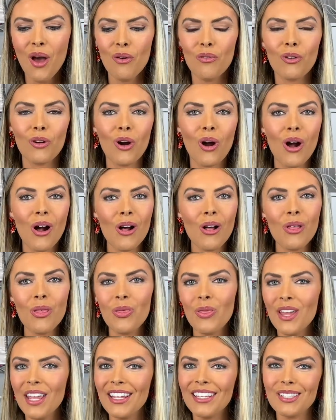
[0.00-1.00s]
for all
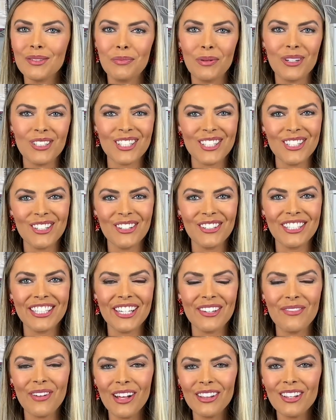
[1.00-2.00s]
things personal
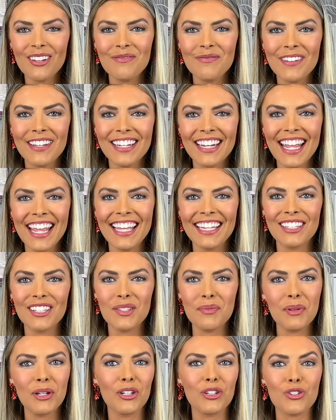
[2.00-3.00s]
development and
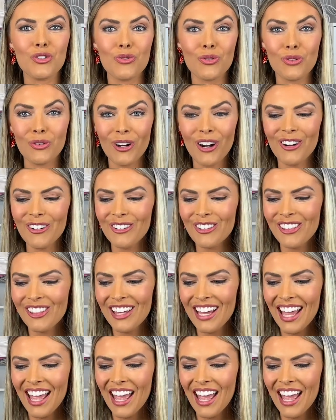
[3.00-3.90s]
spiritual growth.